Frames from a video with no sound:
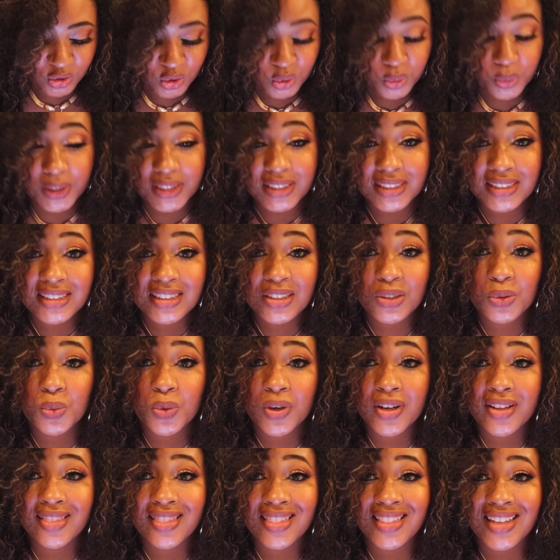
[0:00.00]

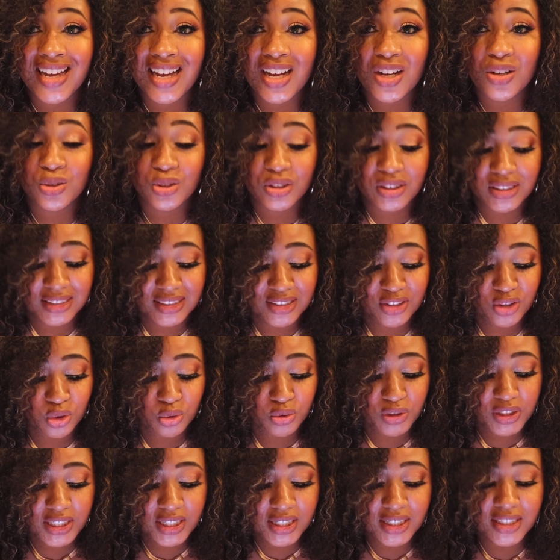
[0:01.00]

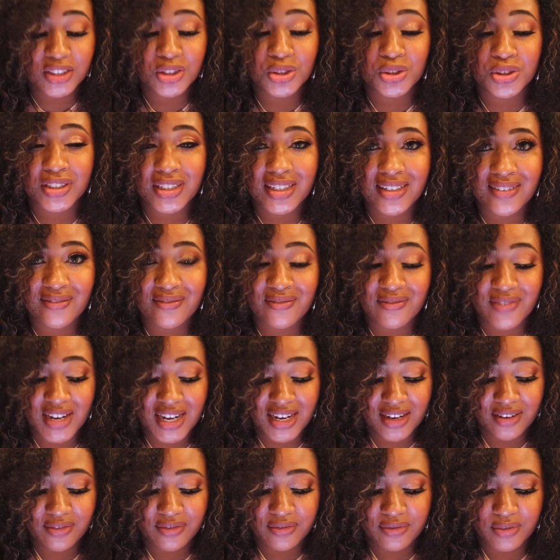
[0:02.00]

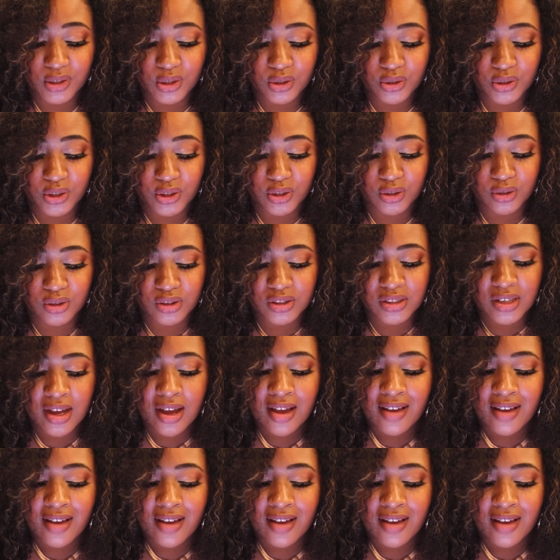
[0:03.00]
21,305 photos,